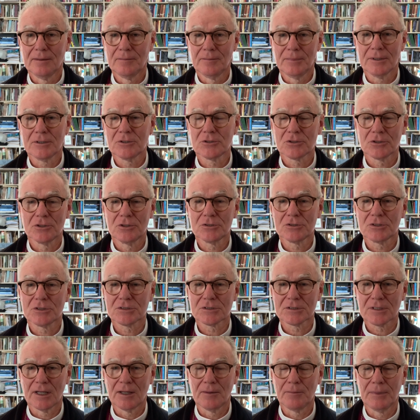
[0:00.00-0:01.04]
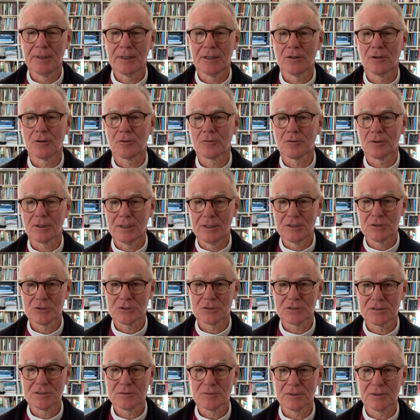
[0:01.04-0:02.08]
big churches that have big
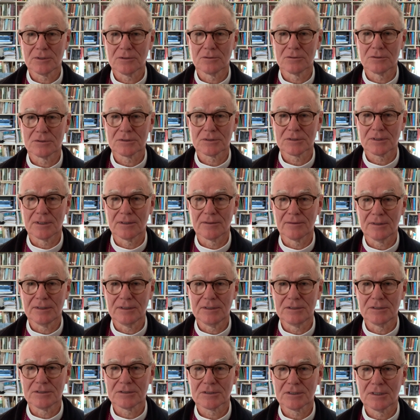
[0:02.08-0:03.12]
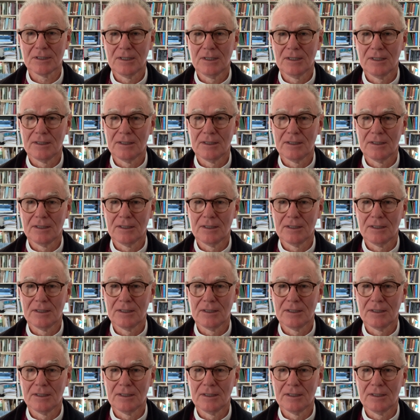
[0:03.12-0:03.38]
congregations, because these